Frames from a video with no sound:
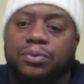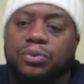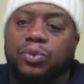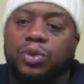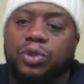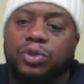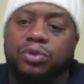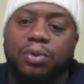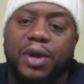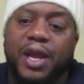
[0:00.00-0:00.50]

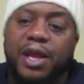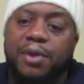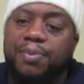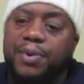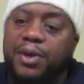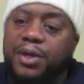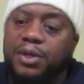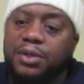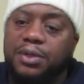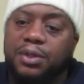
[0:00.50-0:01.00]
was
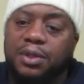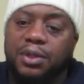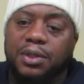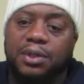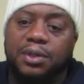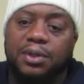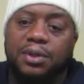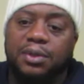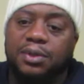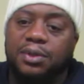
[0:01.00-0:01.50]
rapists and
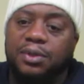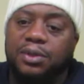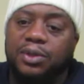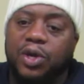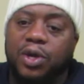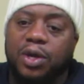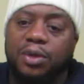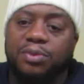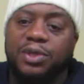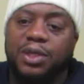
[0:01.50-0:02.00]

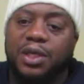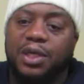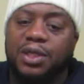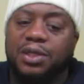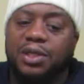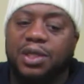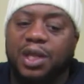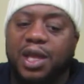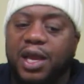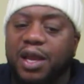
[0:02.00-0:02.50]

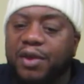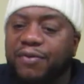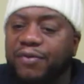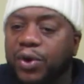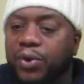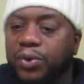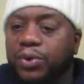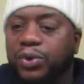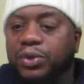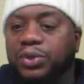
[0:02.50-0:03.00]
slave
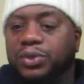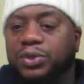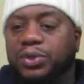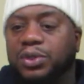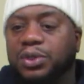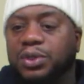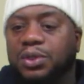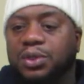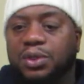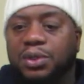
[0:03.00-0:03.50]
owners
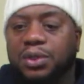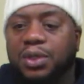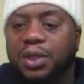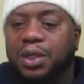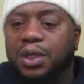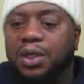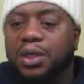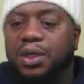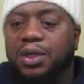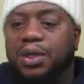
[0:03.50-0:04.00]
and
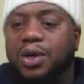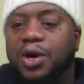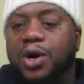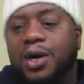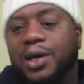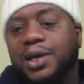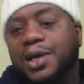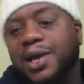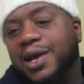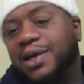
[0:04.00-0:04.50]

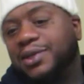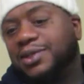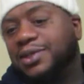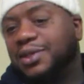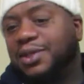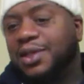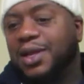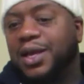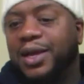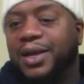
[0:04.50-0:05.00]
all kinds
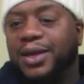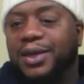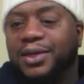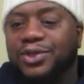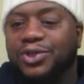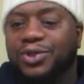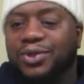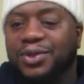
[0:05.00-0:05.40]
of things.